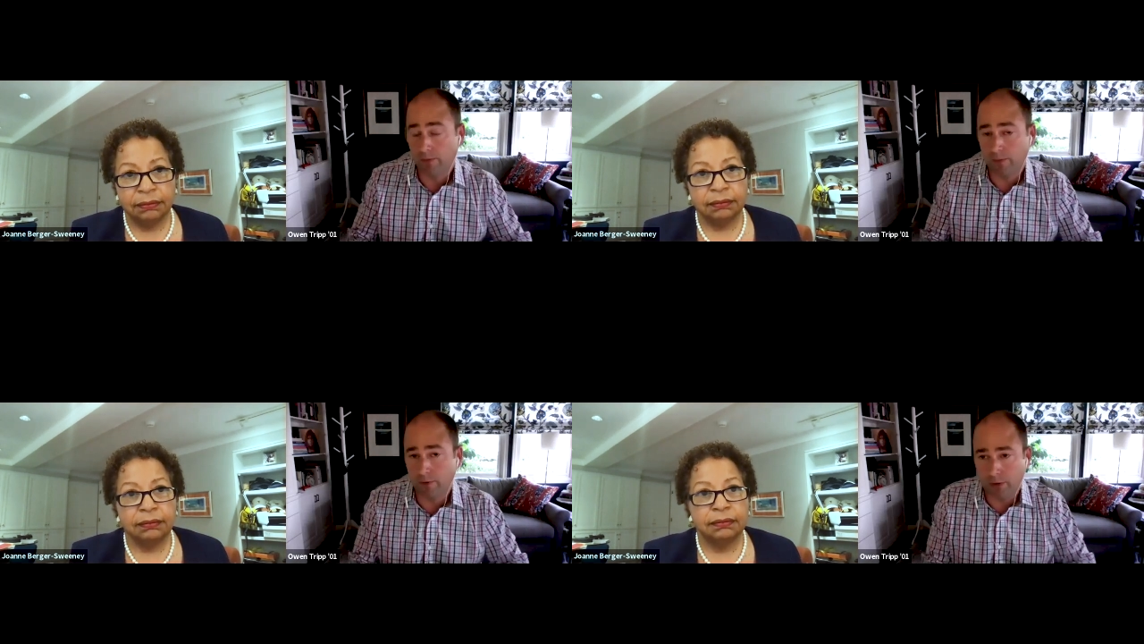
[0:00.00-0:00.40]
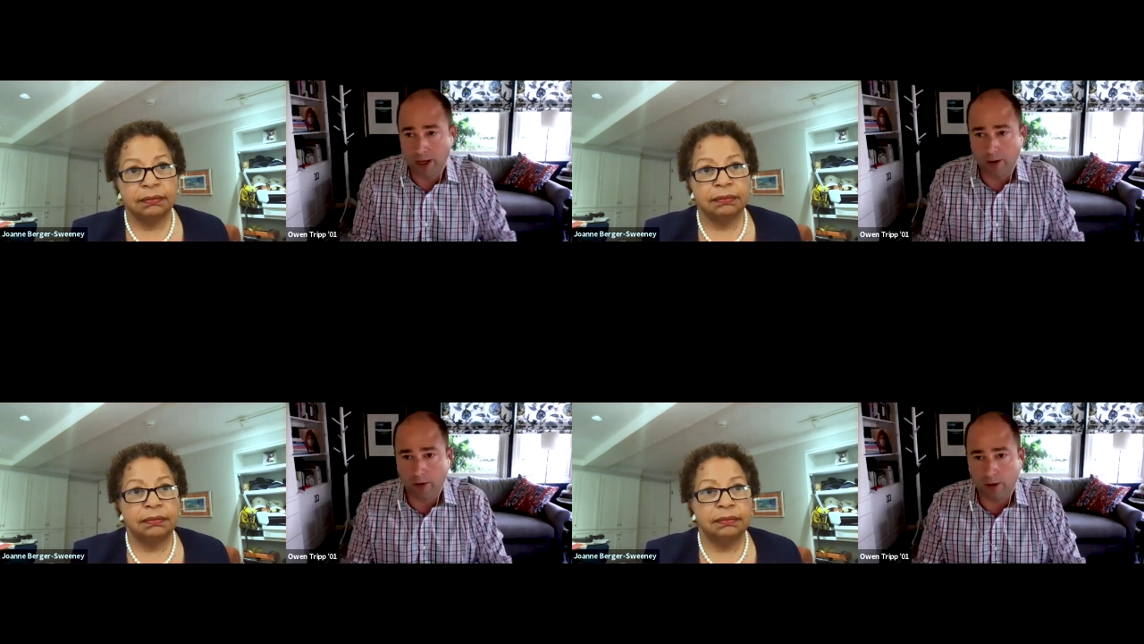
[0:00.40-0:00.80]
Speaker 1: frankly,
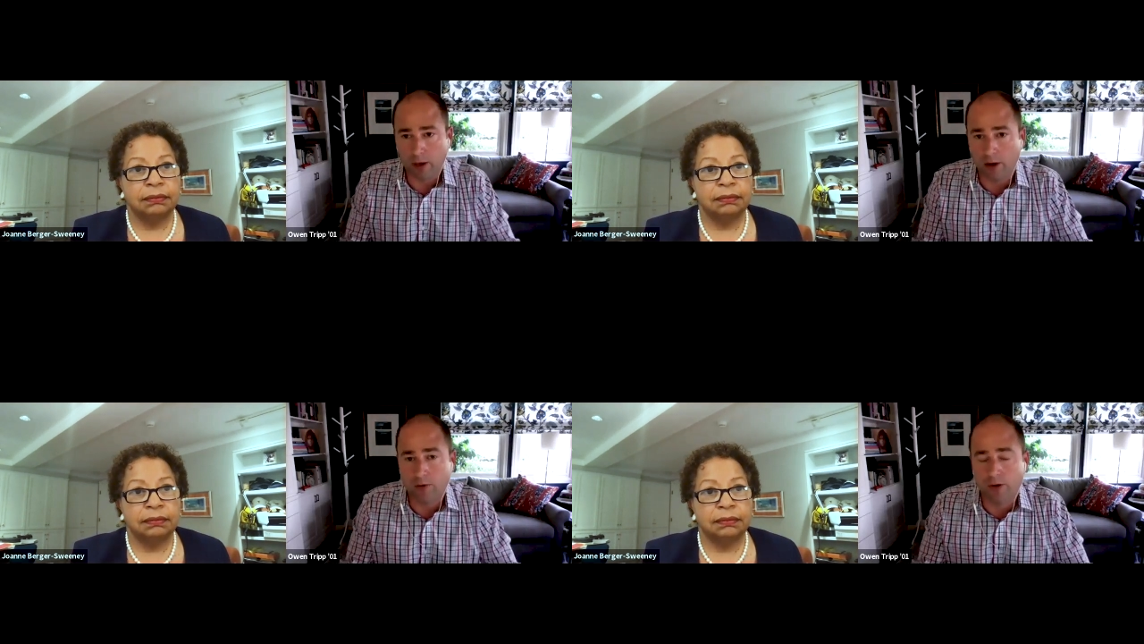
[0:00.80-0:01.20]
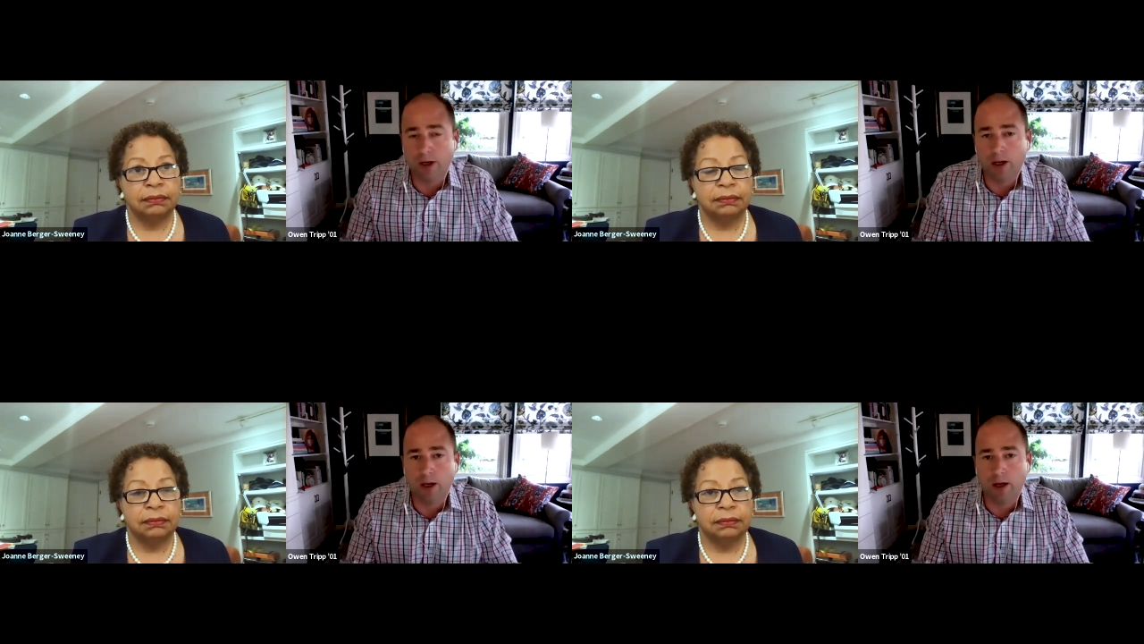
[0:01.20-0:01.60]
how the
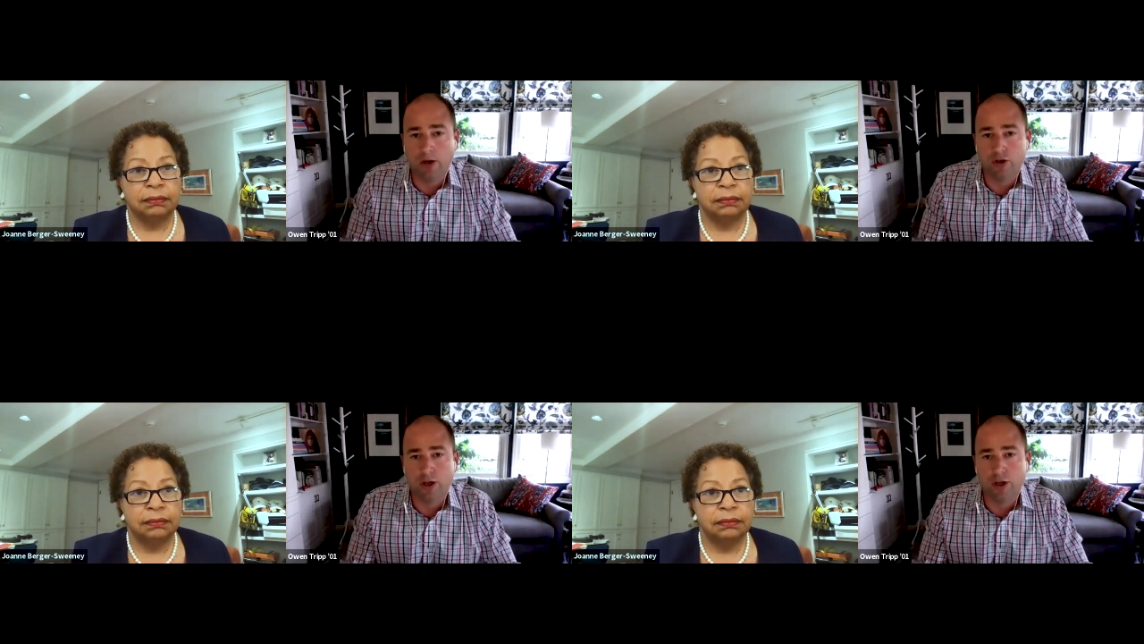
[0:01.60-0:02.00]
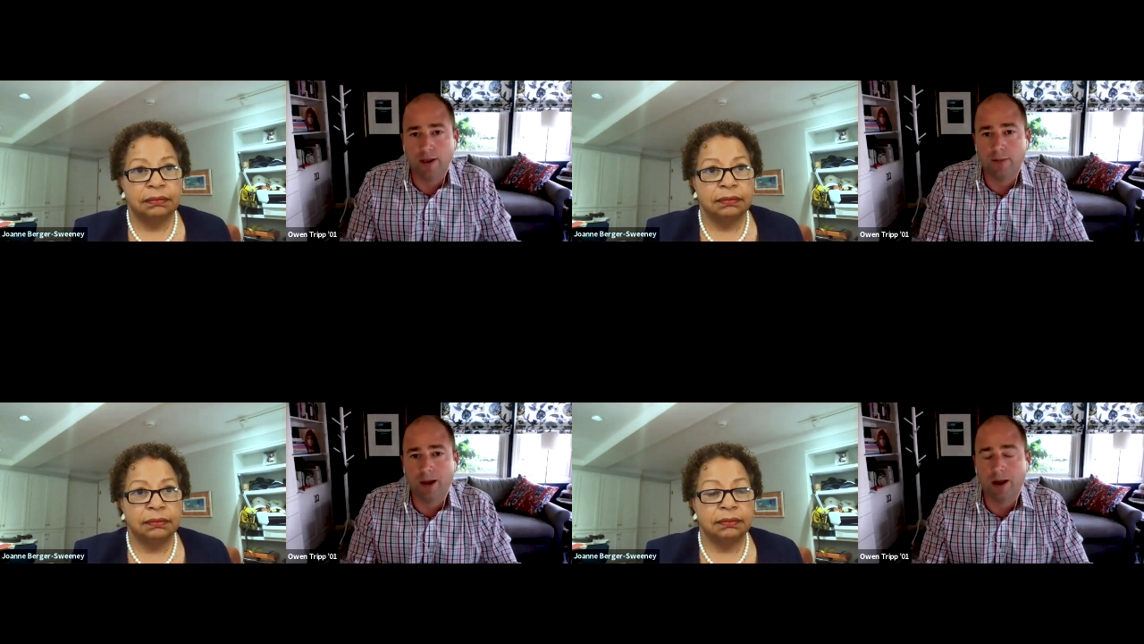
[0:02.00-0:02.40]
country uh, should
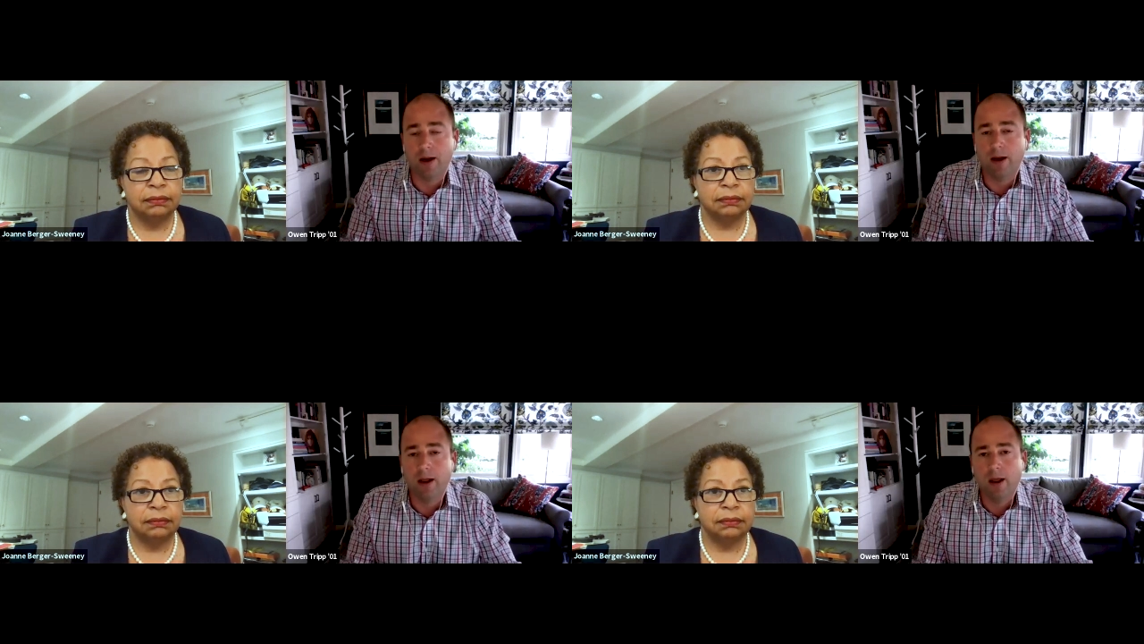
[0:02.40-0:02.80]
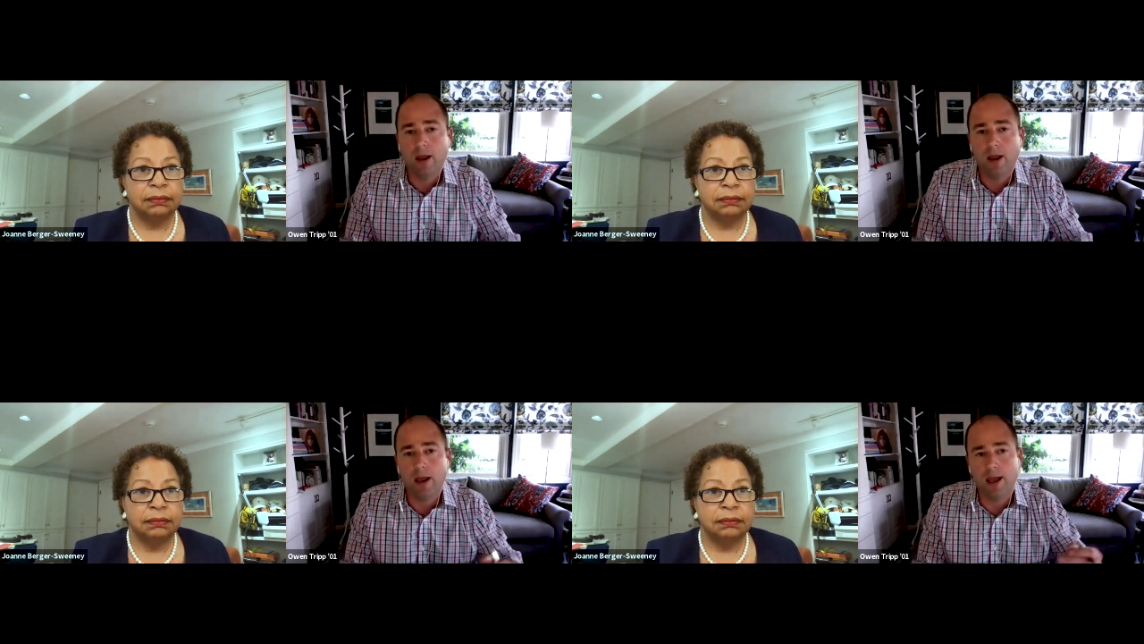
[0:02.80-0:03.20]
think about it.
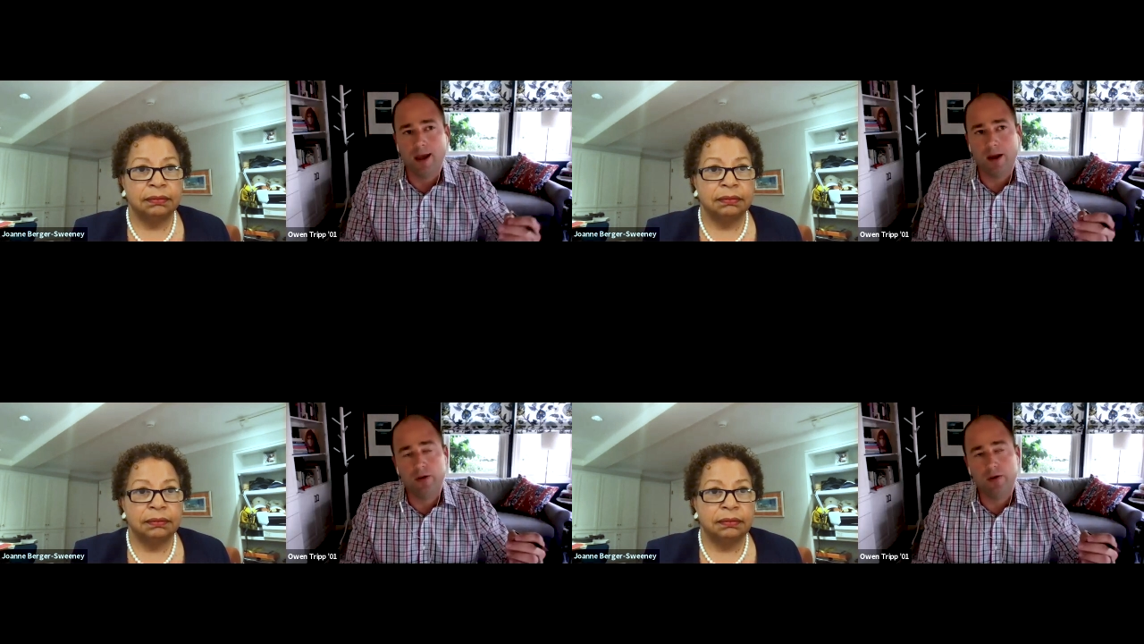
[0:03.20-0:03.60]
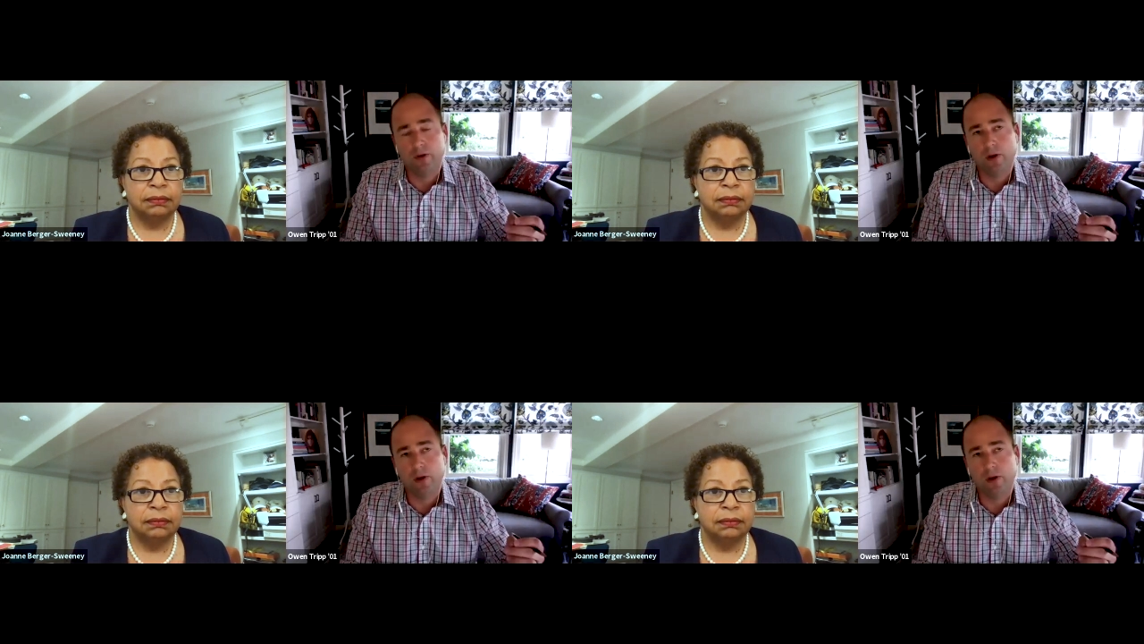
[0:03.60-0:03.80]
And